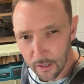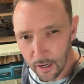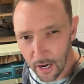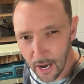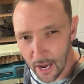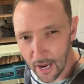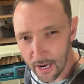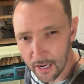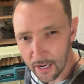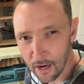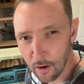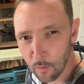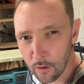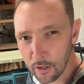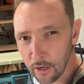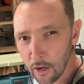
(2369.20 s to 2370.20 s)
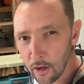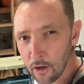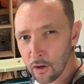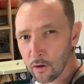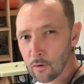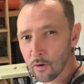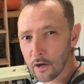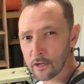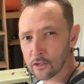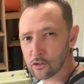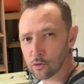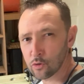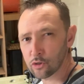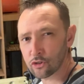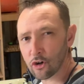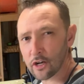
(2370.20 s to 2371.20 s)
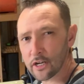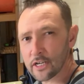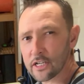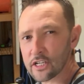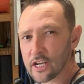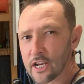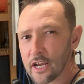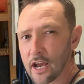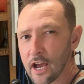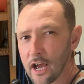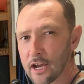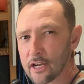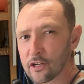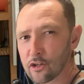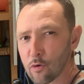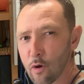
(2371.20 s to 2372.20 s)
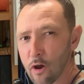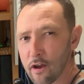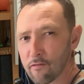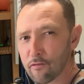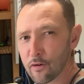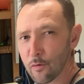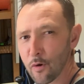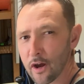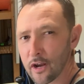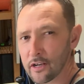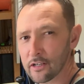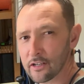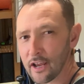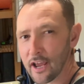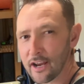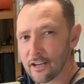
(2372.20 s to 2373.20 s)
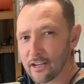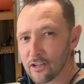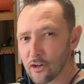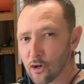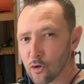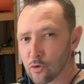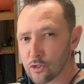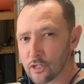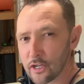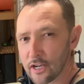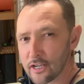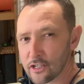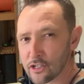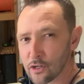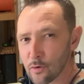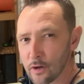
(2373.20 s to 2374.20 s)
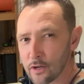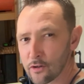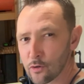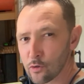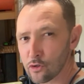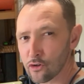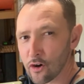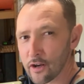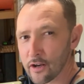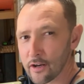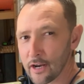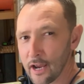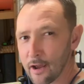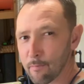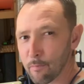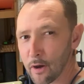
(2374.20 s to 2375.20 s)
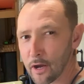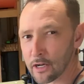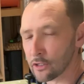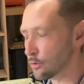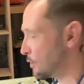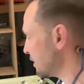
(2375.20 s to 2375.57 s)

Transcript: Hi, how are you? I do try and say hi to everyone. Danny knows this, so I do try and get back to